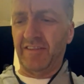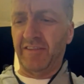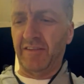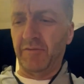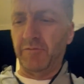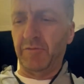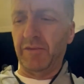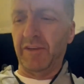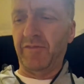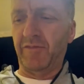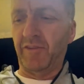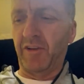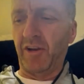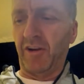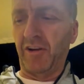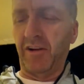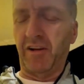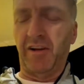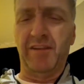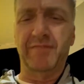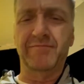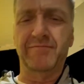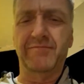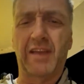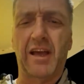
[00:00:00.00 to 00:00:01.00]
that we've got
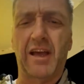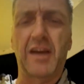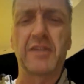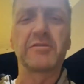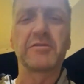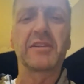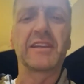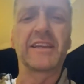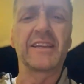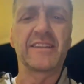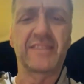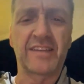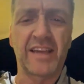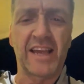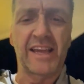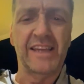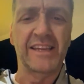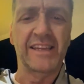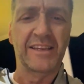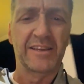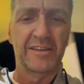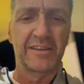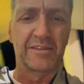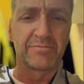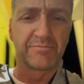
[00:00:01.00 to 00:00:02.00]
only take
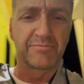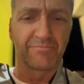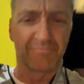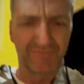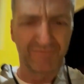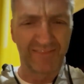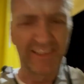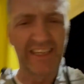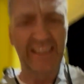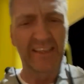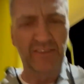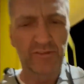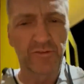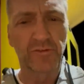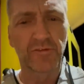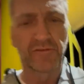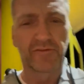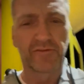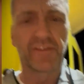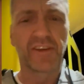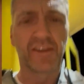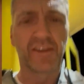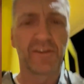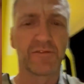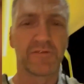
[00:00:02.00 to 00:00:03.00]
diesel
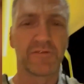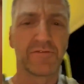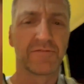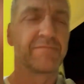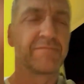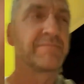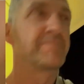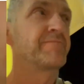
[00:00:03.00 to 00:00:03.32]
fuel.